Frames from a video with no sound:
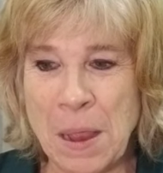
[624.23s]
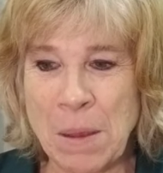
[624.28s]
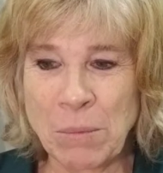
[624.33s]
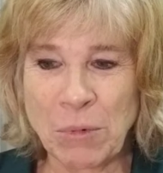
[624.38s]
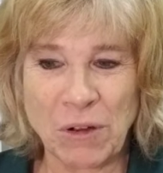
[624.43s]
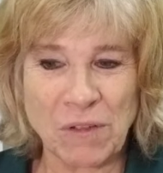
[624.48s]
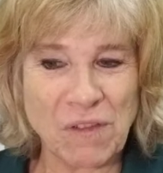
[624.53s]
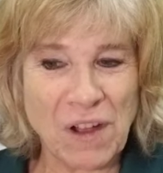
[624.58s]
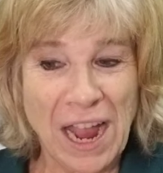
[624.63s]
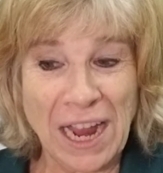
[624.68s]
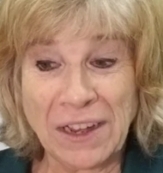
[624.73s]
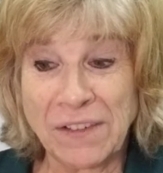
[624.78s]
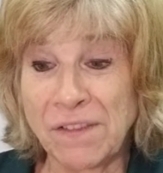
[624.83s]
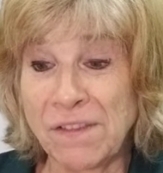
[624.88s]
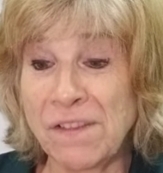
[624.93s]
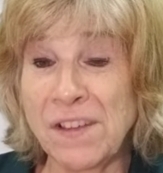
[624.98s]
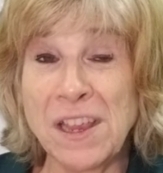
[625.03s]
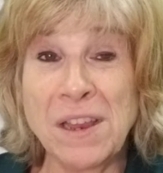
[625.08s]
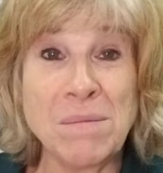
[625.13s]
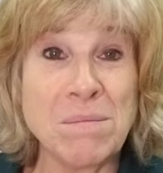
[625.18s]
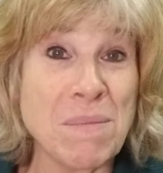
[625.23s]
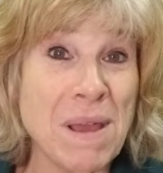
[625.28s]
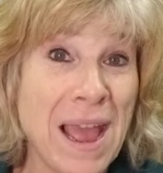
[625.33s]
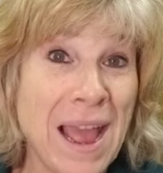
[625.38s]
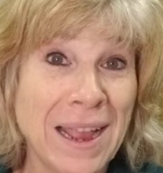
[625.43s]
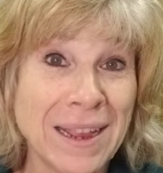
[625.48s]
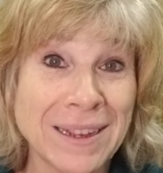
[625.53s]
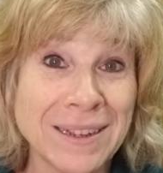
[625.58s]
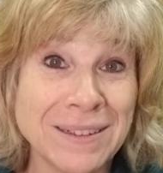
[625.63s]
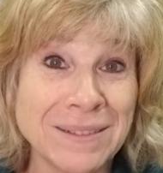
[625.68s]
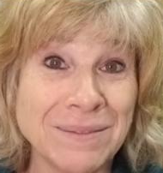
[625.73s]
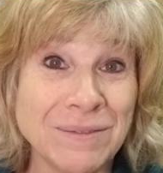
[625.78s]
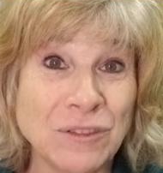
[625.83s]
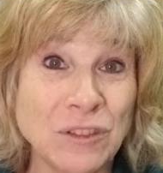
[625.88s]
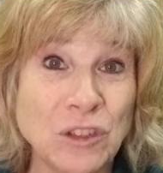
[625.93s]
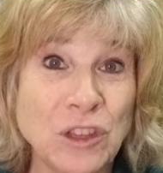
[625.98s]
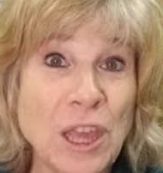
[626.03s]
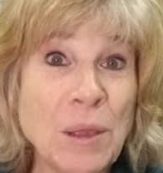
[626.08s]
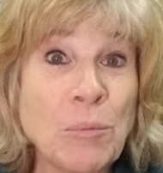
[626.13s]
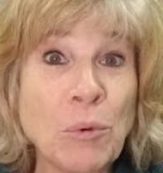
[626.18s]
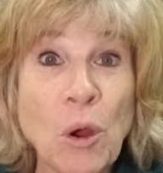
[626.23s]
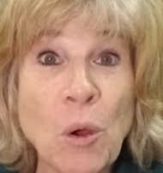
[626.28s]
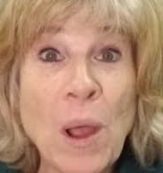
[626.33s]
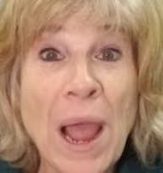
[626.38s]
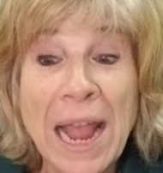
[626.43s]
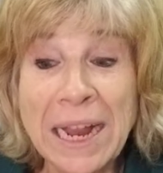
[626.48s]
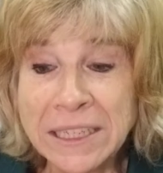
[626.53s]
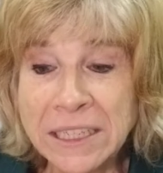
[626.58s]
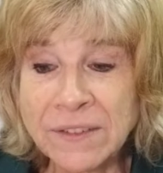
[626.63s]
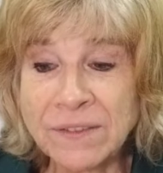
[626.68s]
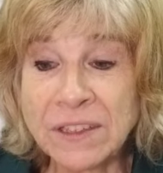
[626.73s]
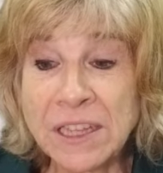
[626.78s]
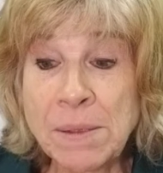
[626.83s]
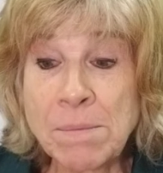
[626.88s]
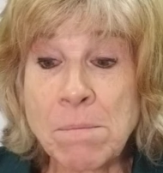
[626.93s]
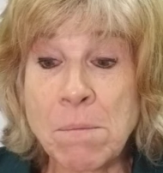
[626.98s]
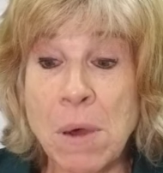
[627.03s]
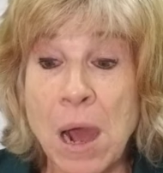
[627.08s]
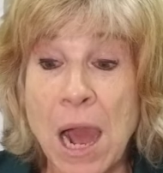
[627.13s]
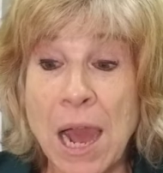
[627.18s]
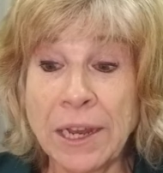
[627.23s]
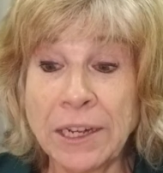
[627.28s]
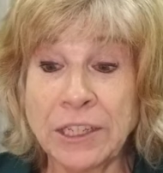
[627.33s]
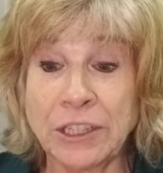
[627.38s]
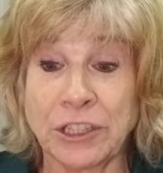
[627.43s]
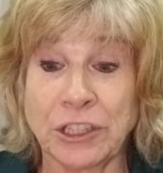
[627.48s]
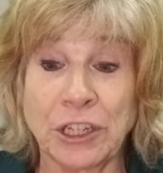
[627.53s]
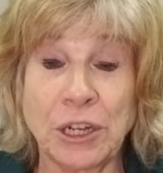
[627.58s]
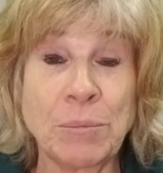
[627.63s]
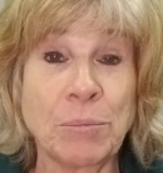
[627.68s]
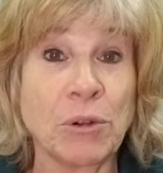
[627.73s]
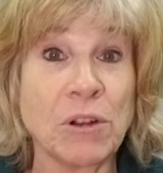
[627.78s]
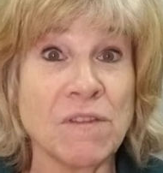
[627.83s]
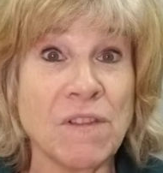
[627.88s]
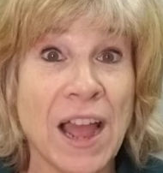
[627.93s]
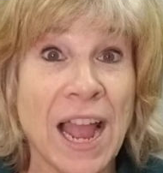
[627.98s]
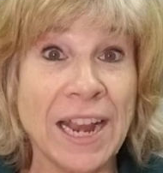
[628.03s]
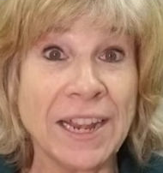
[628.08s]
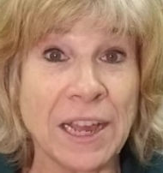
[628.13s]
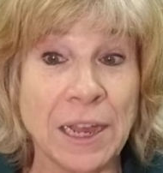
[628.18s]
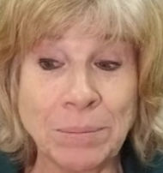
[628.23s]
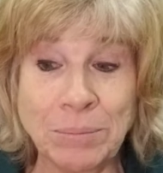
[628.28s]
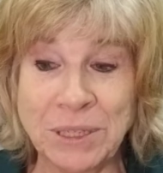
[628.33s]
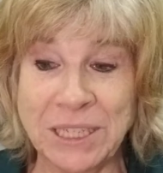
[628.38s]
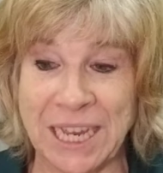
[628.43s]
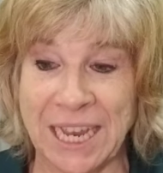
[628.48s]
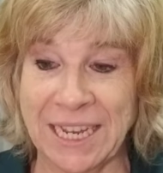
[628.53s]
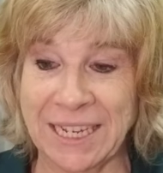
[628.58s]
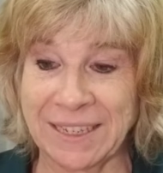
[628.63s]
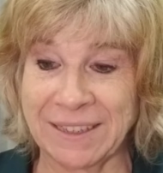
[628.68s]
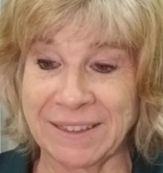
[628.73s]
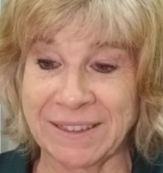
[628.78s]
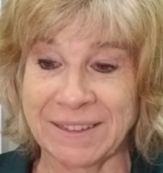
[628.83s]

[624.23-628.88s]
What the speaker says: Provide feedback. Do they proactively monitor and provide updates?